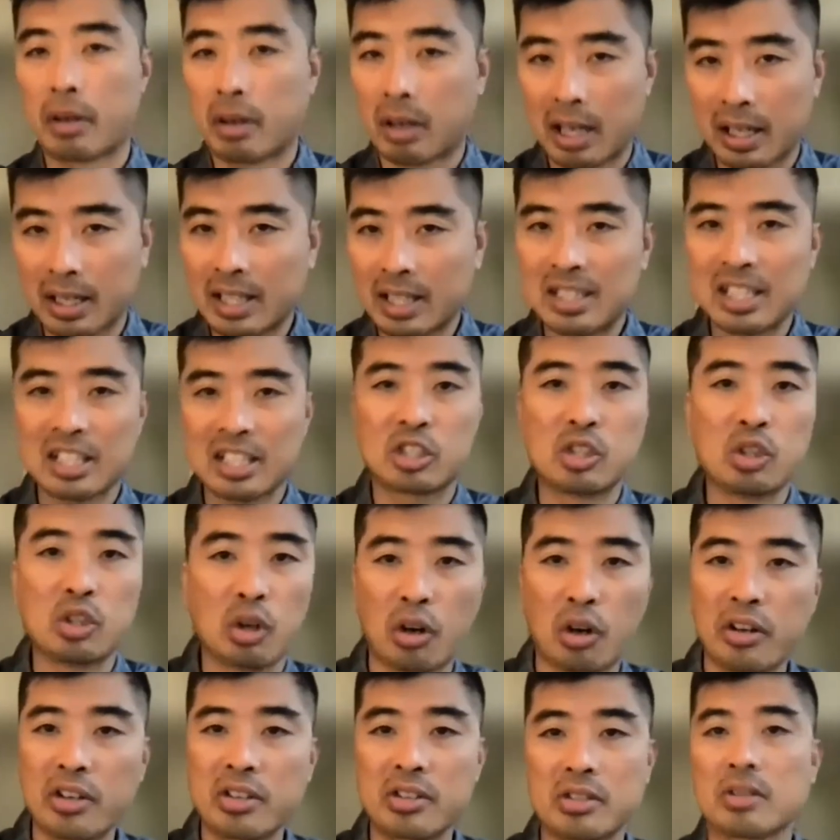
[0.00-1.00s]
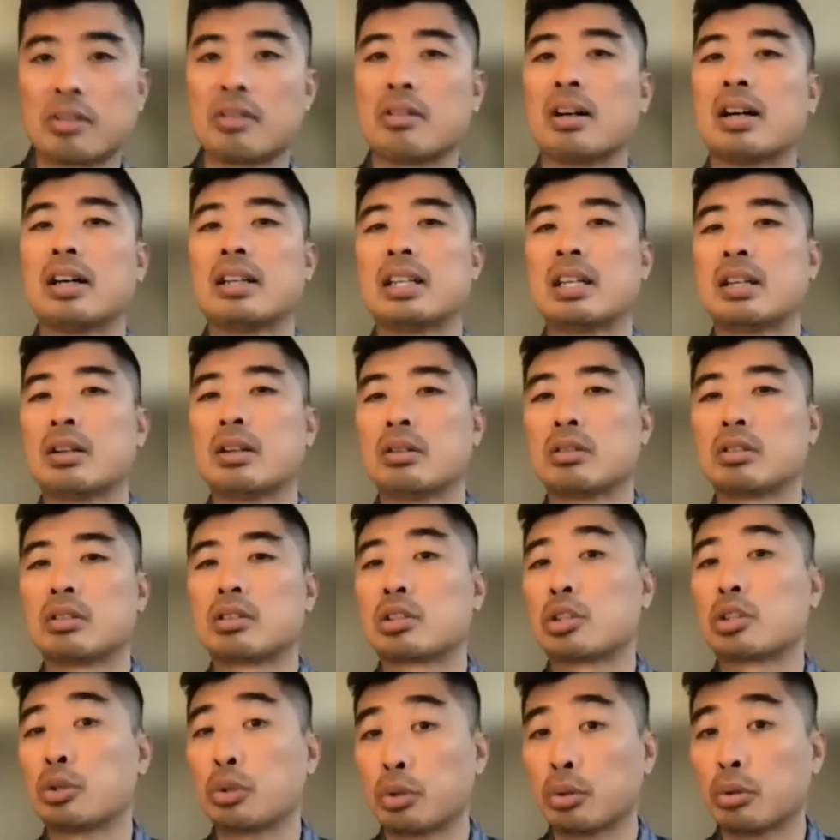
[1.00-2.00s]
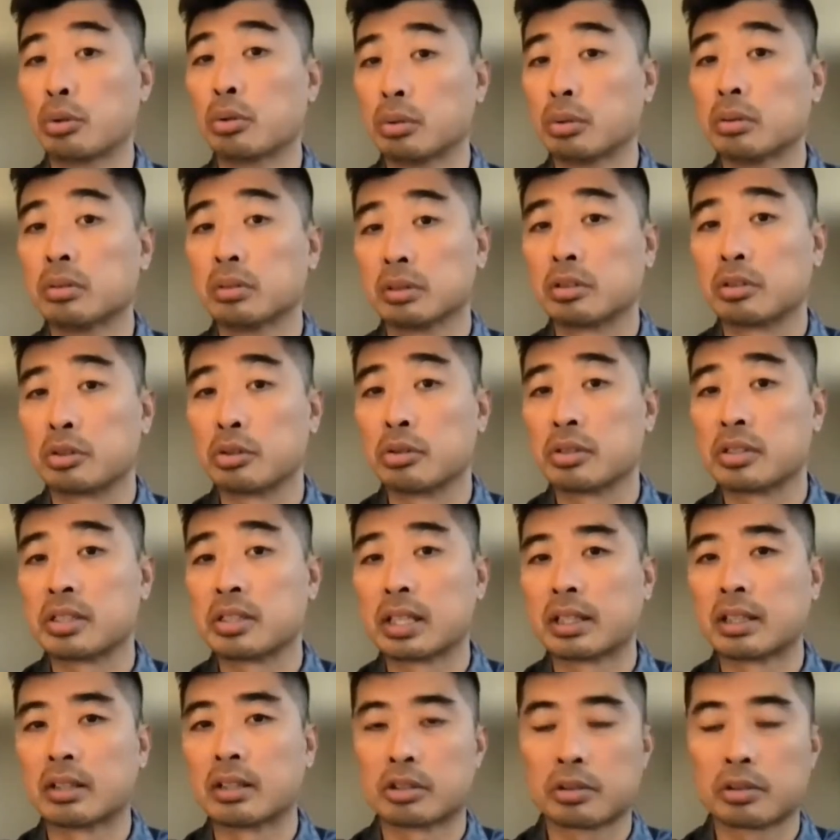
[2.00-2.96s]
are they just noise or are they true signals,